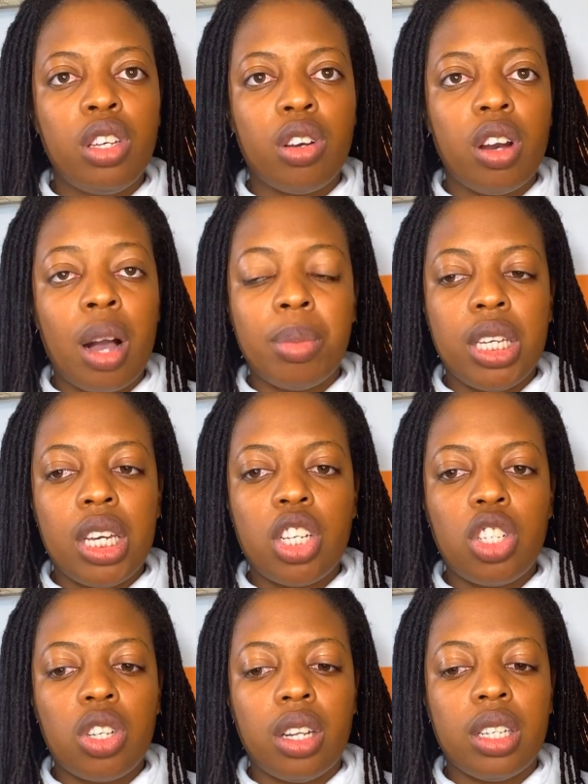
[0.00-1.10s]

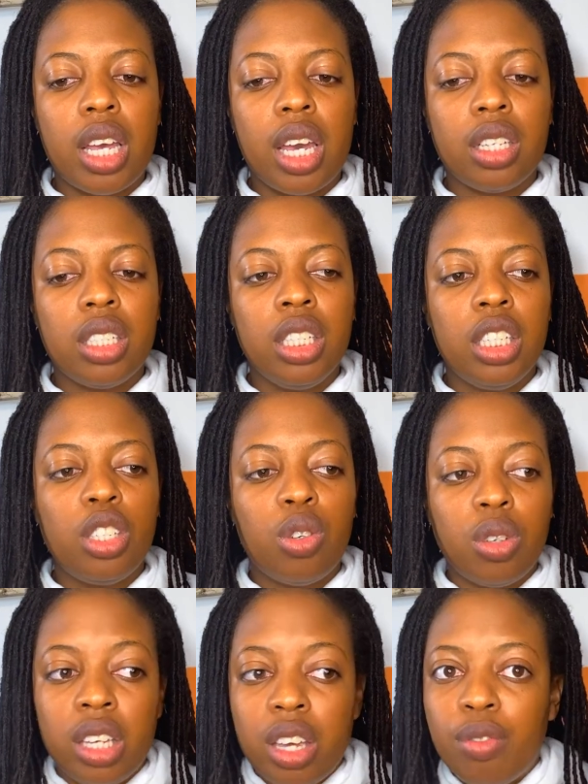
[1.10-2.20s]
application, then
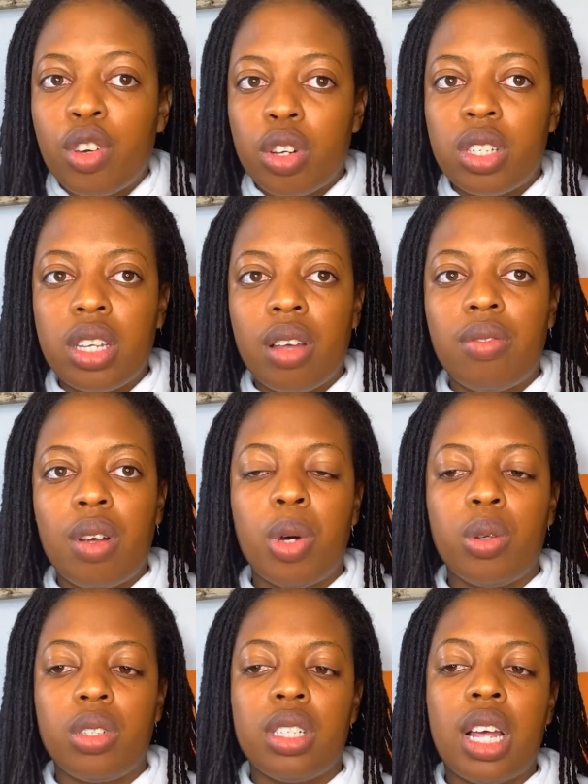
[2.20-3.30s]
give yourself
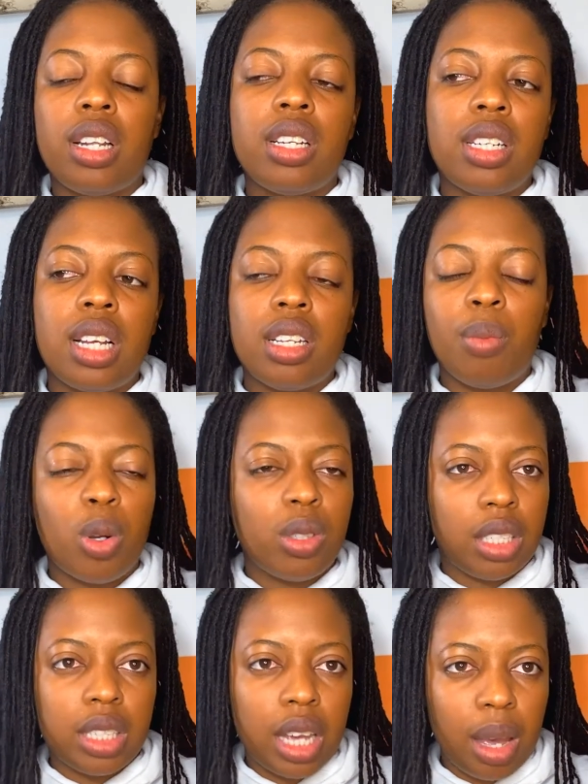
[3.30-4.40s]
that amount of
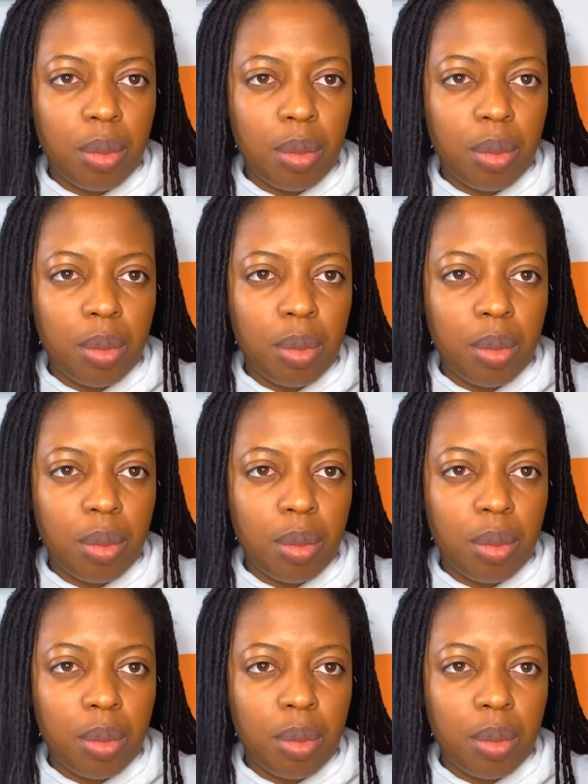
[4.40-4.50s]
time,